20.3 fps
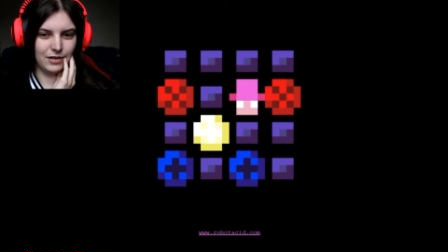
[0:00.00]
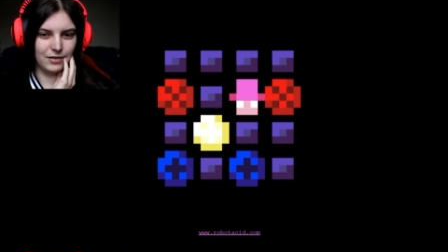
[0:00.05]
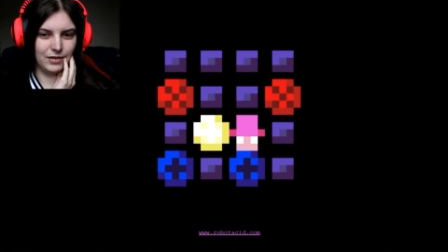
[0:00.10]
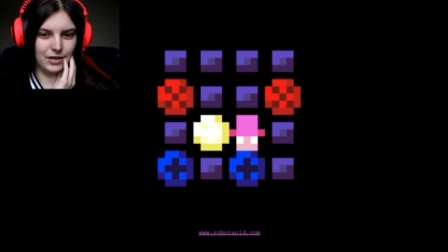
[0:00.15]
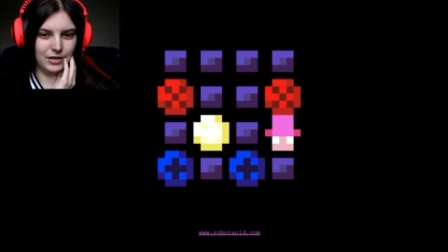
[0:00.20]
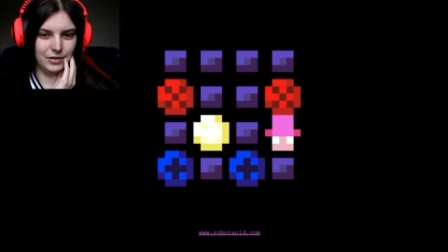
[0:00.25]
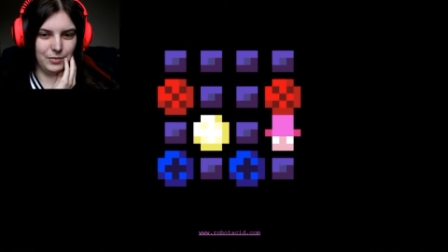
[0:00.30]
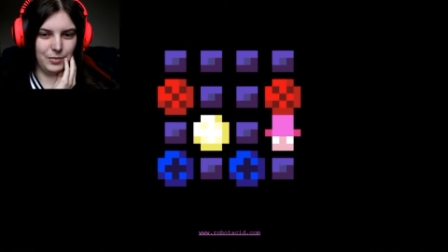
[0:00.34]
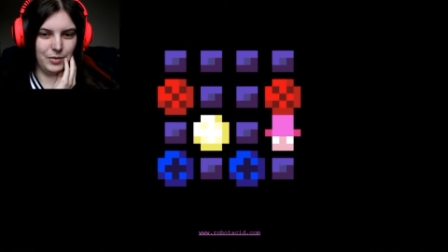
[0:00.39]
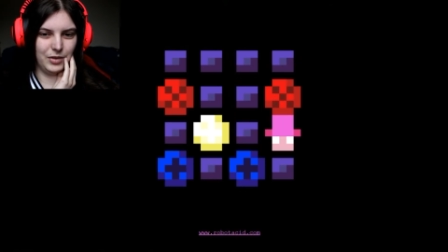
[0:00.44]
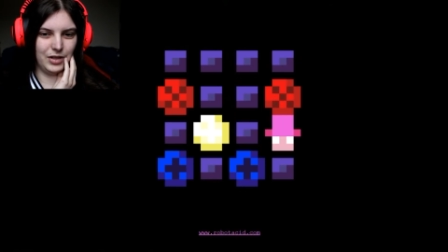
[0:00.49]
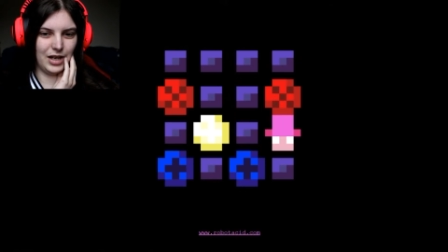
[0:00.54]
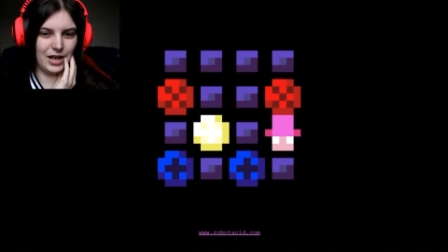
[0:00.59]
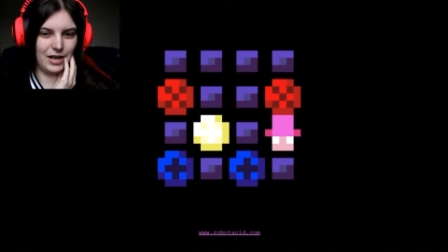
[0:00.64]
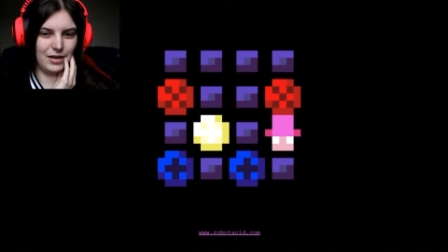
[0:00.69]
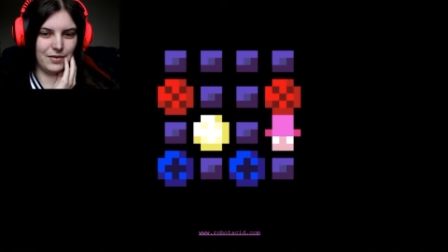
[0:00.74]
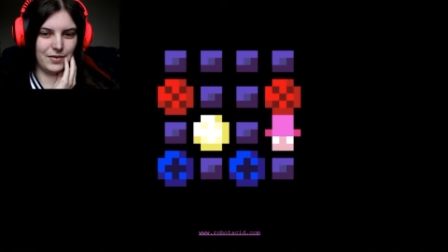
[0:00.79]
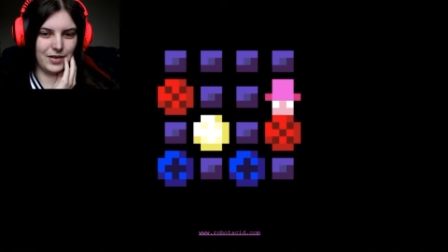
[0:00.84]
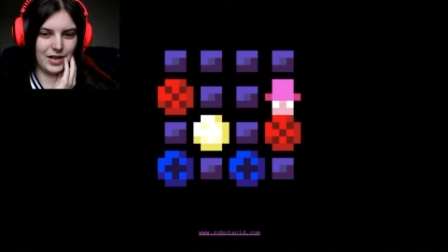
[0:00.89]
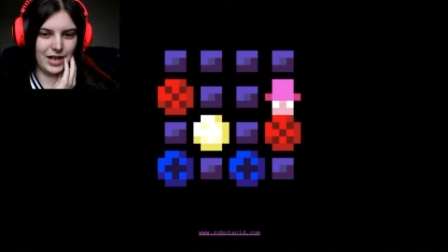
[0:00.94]
Right, so put
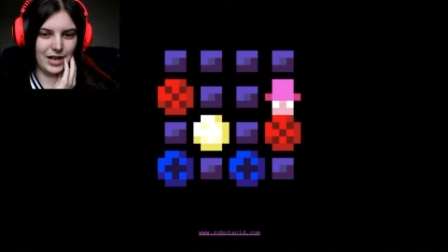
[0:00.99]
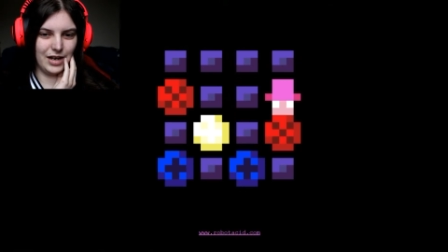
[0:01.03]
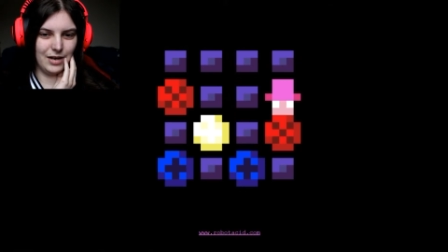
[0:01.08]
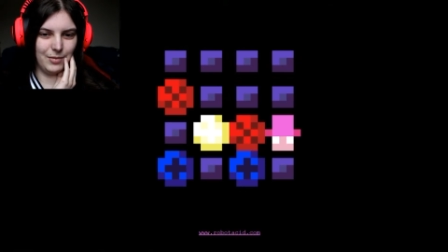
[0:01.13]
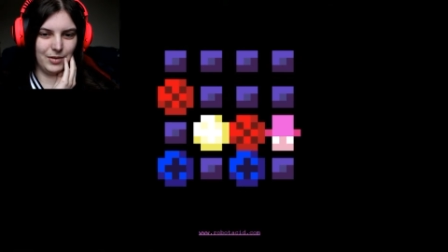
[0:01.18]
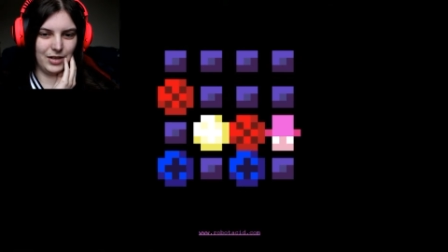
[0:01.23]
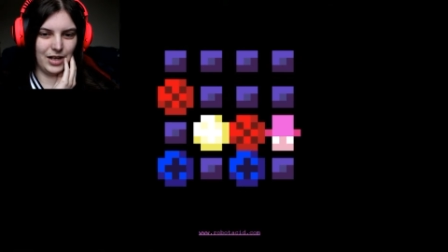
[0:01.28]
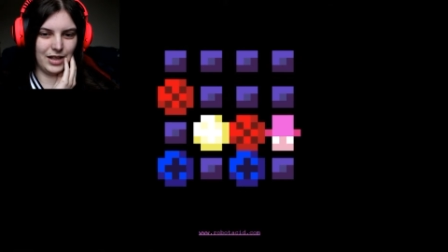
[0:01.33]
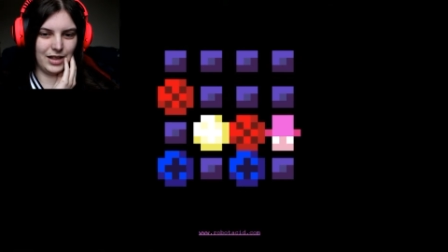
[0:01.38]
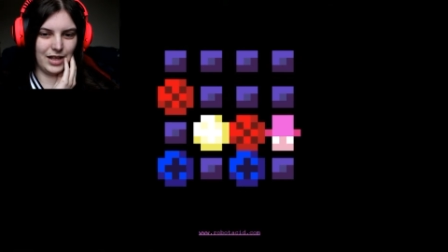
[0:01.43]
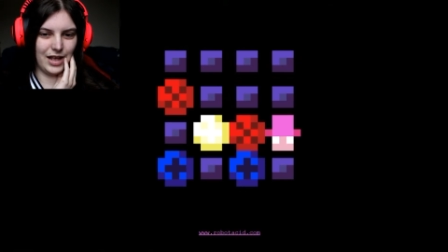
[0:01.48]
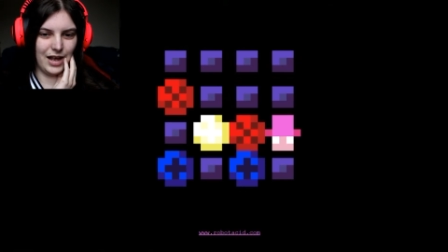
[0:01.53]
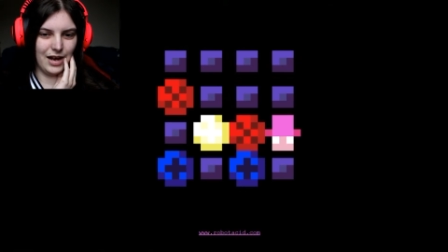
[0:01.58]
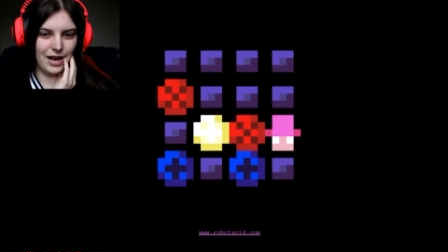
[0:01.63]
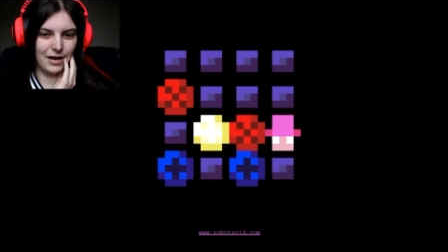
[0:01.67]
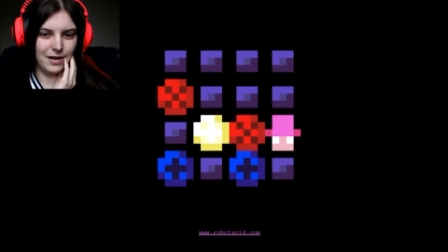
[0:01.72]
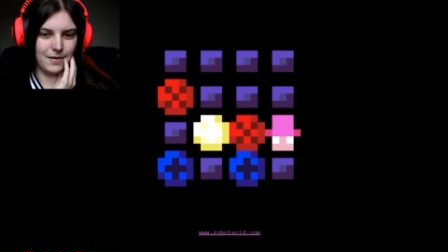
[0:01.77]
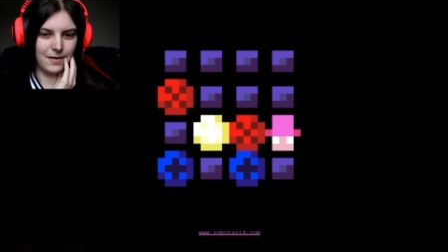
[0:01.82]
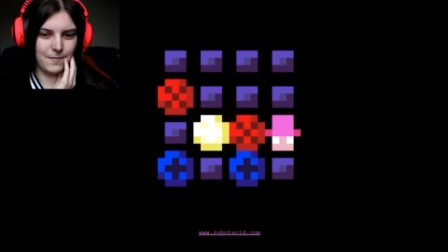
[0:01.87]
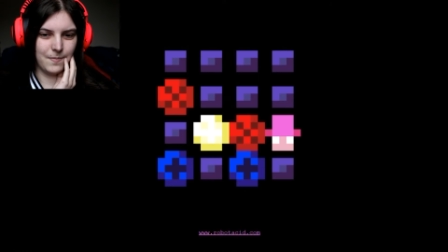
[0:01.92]
that over here, put that
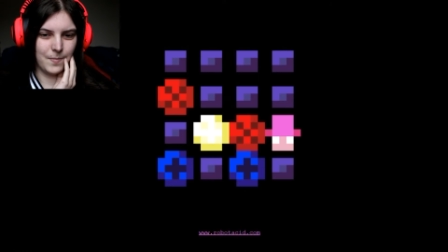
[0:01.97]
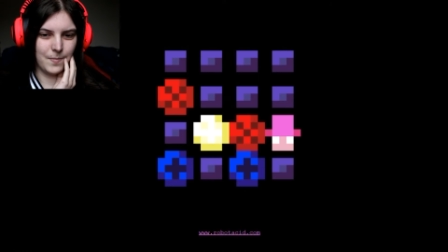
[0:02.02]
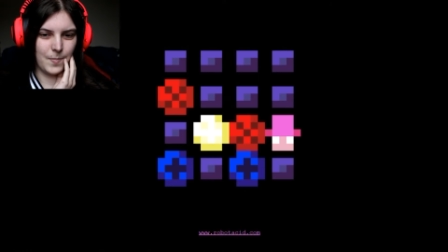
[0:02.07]
there.